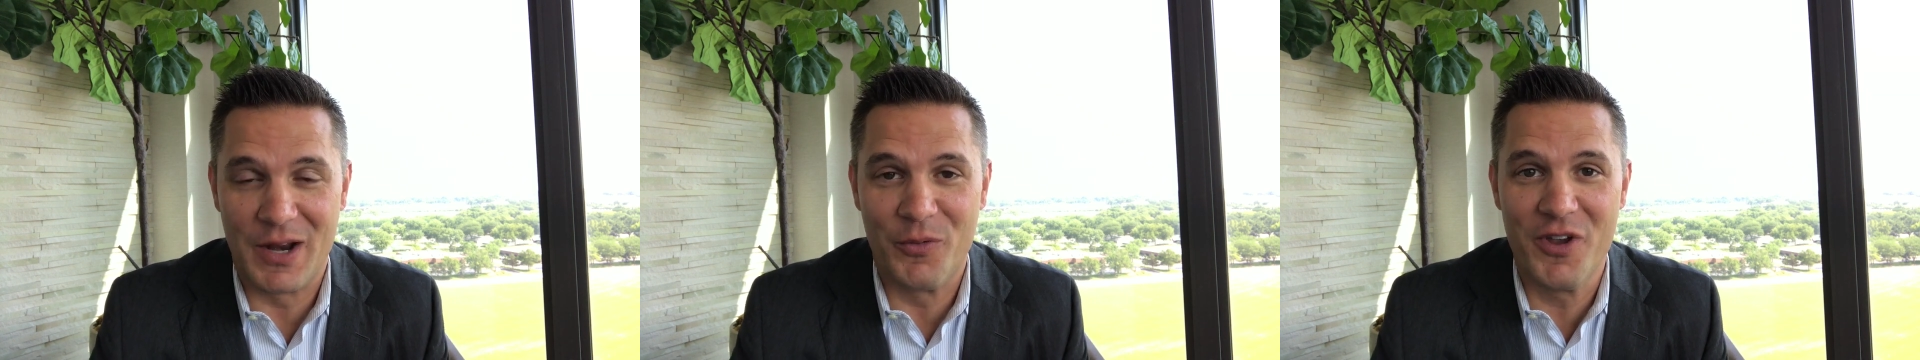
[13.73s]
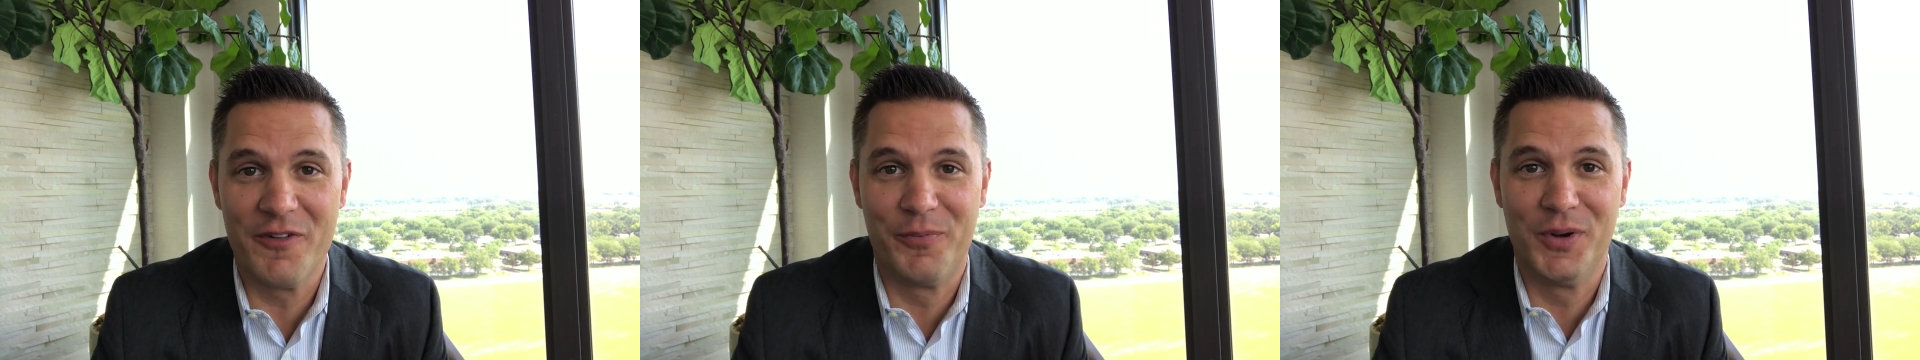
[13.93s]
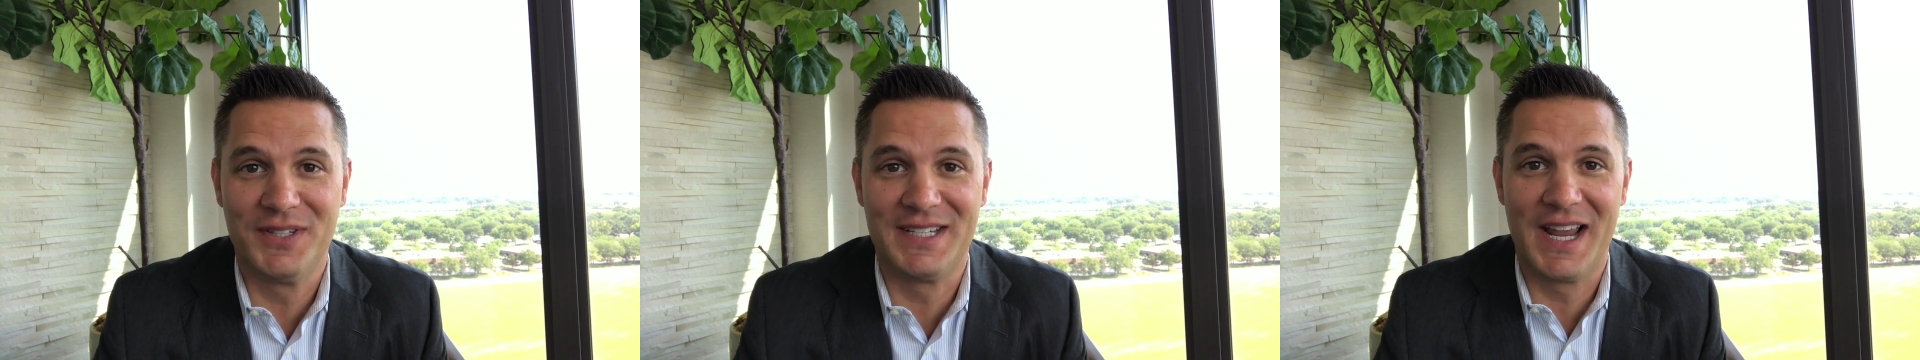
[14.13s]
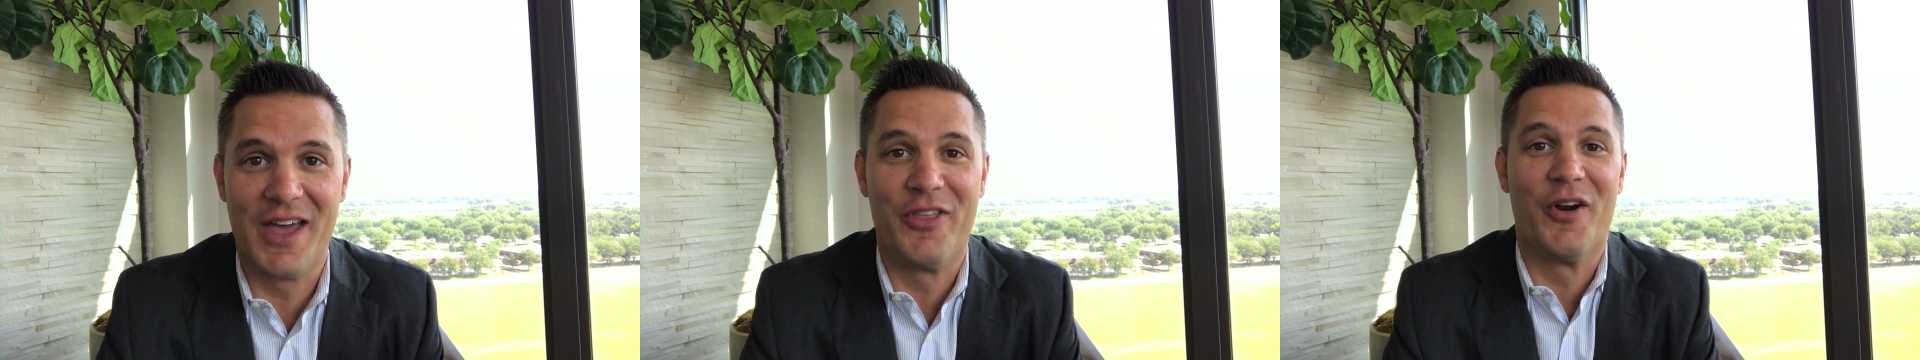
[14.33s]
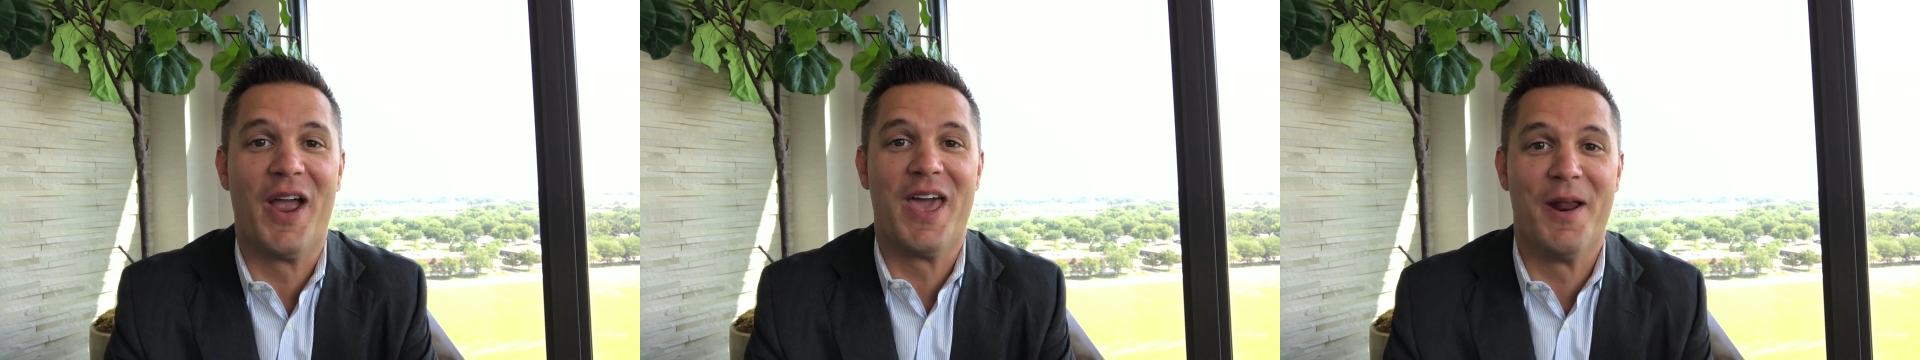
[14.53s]
and we have put
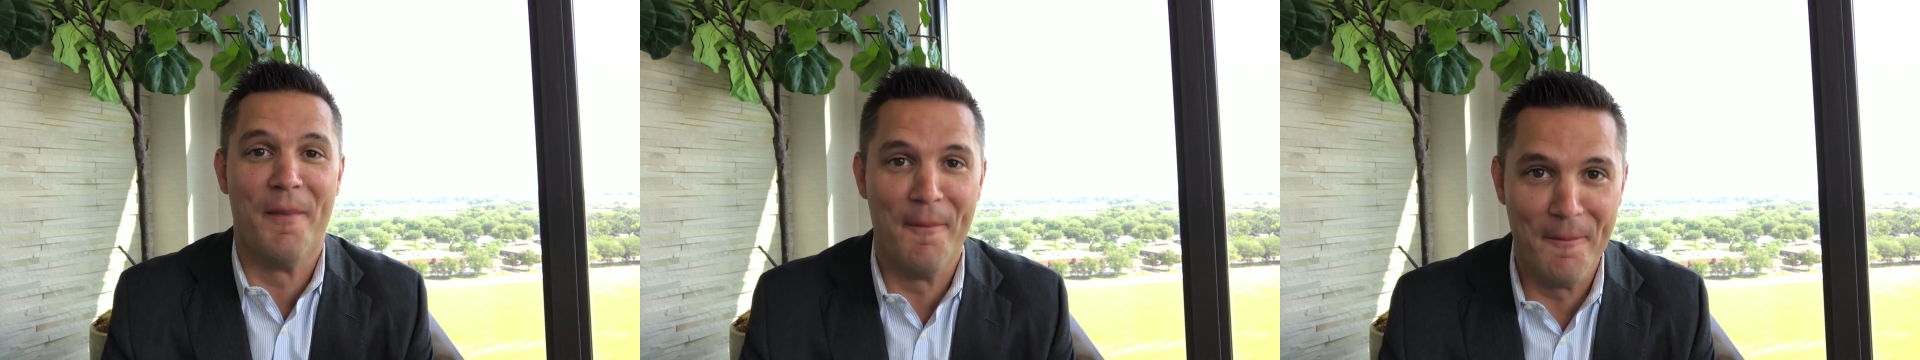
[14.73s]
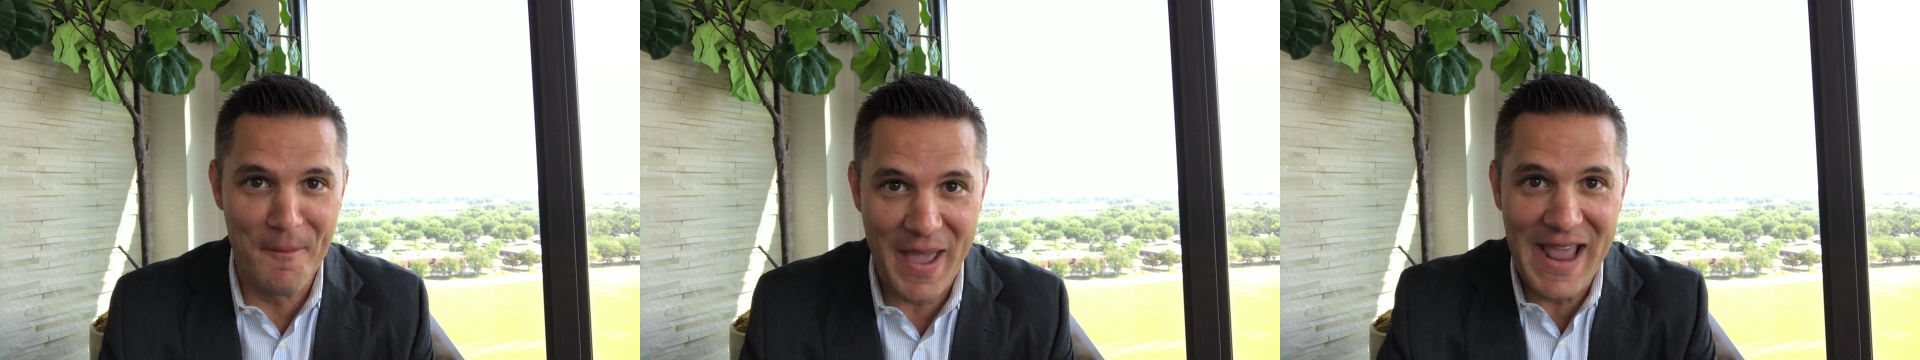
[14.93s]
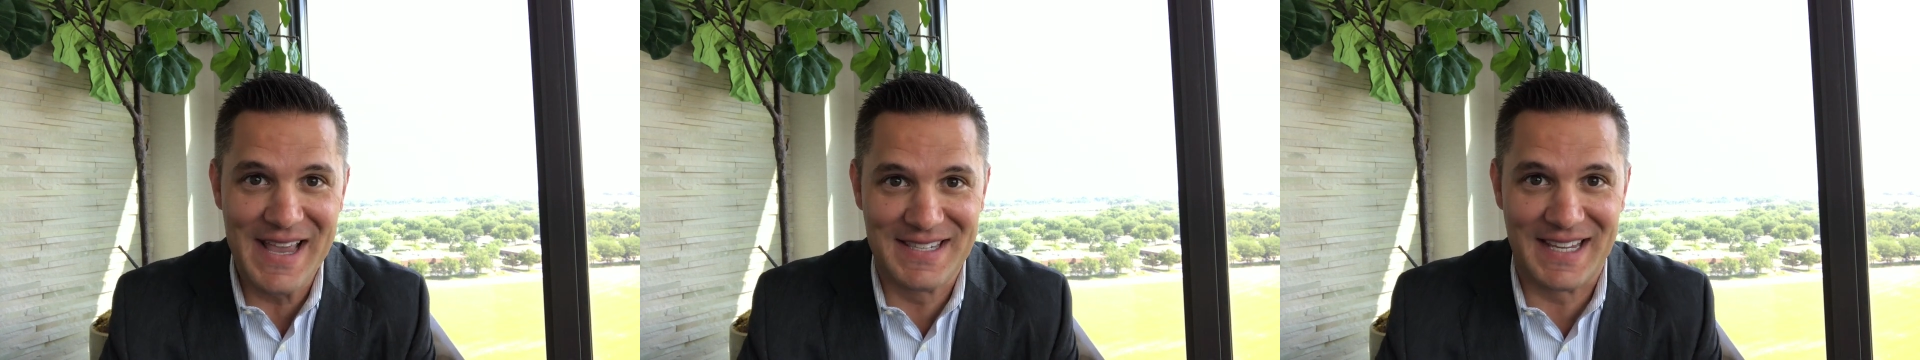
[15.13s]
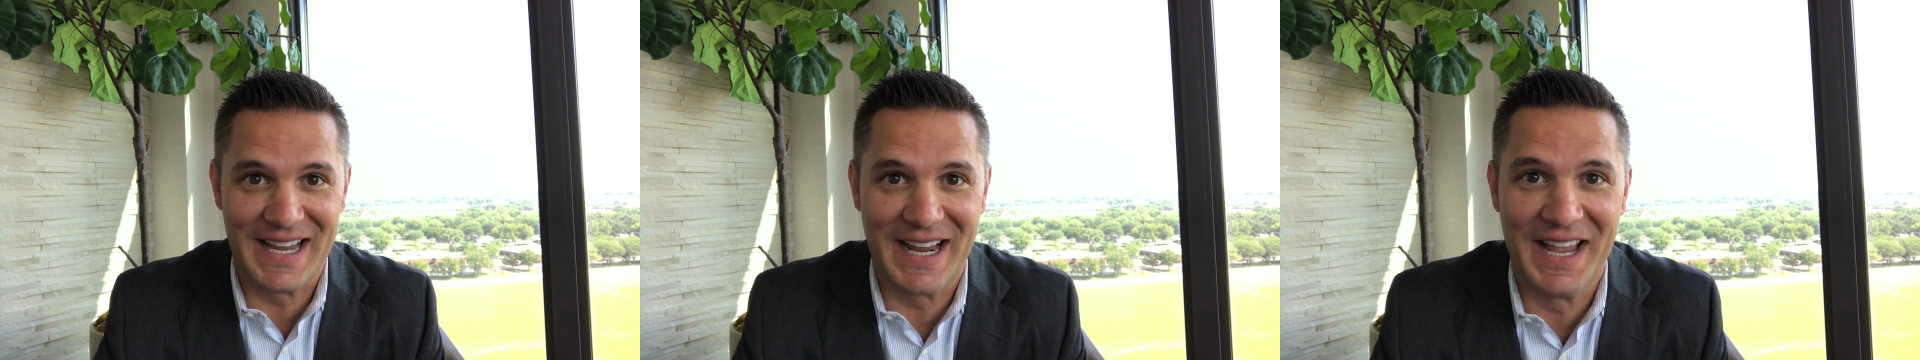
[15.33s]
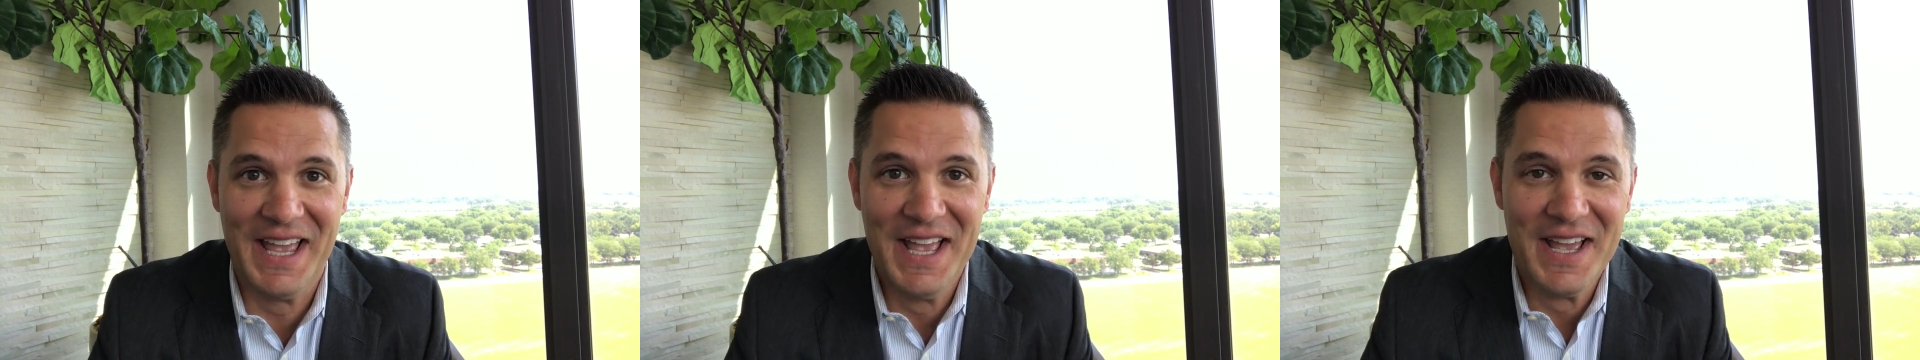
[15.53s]
together an
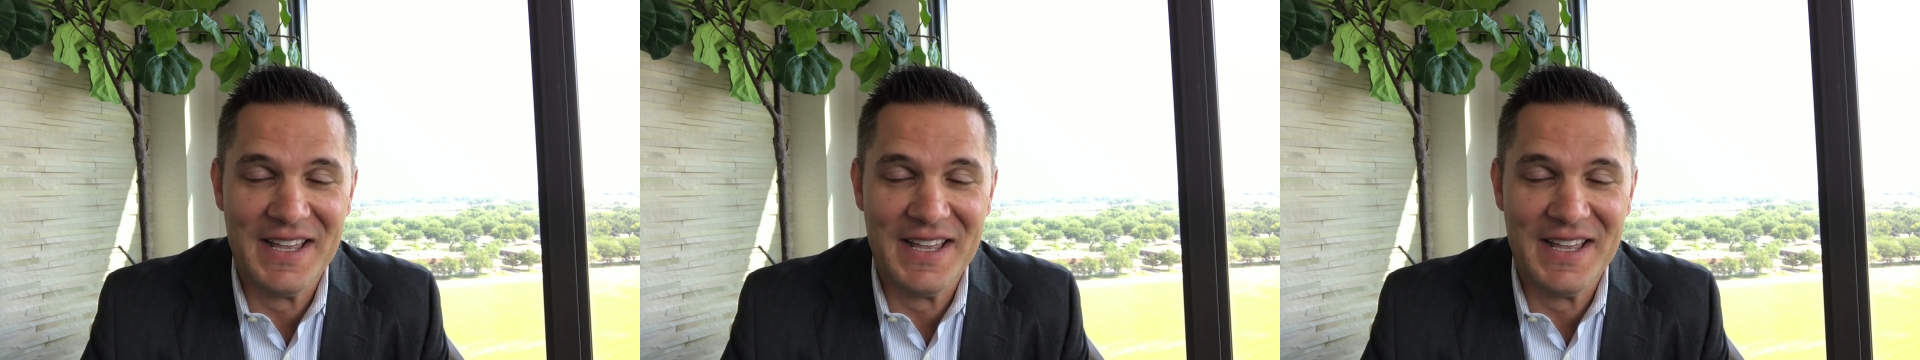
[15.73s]
amazing